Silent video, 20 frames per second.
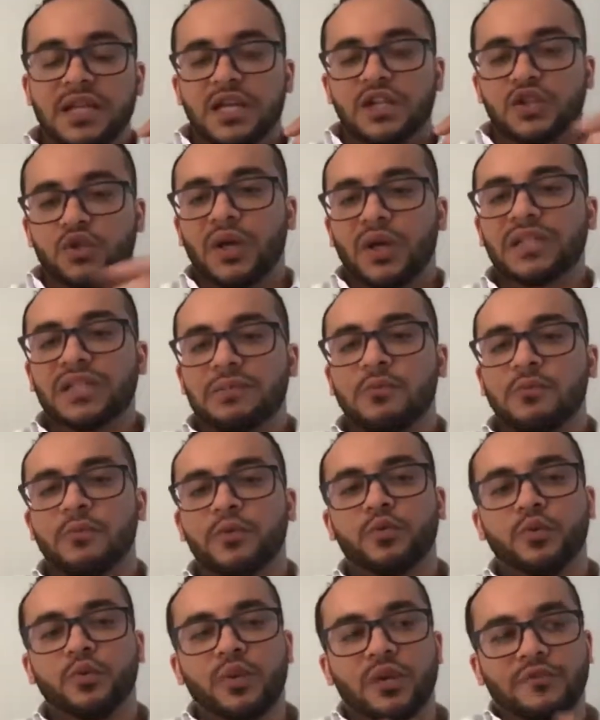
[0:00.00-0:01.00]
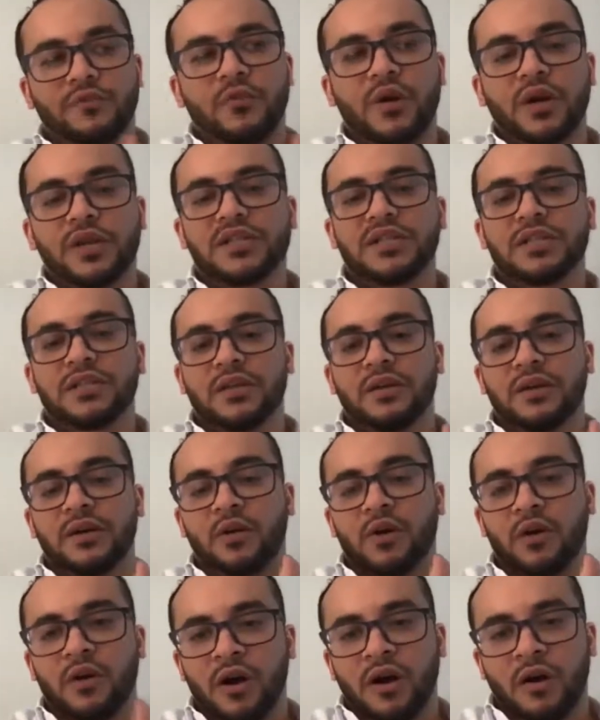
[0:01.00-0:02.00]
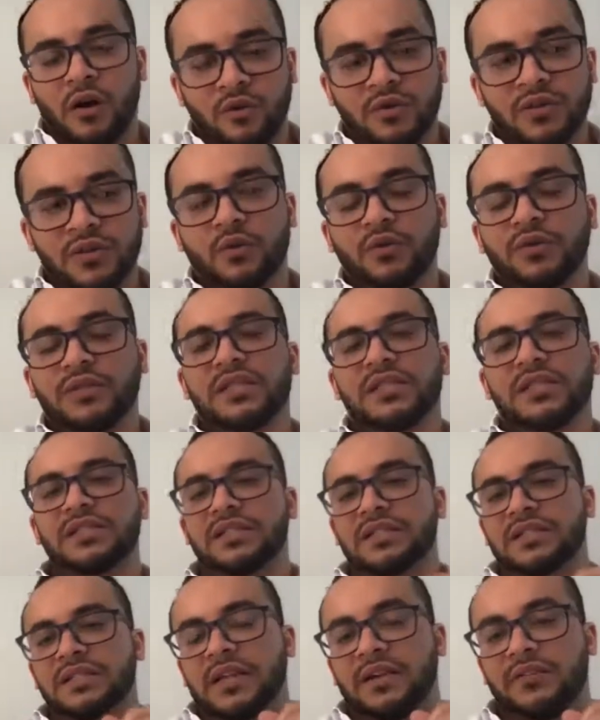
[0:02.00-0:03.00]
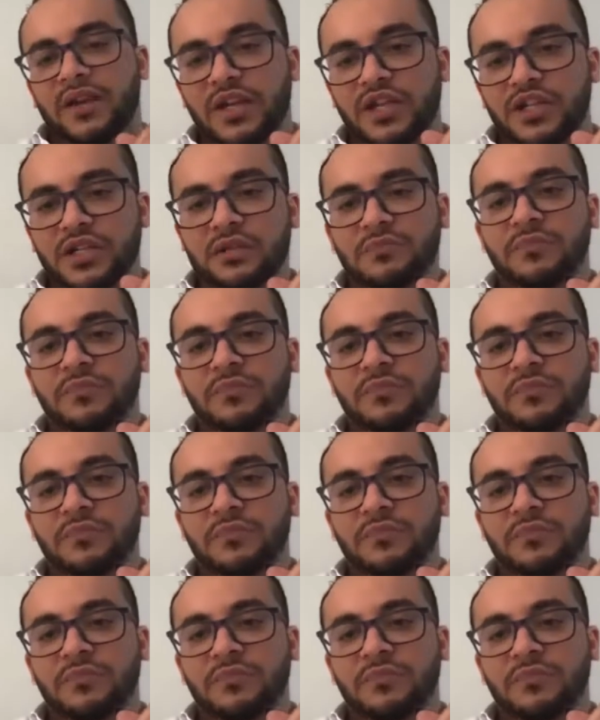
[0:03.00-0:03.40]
So at the moment, we're focusing on this direction.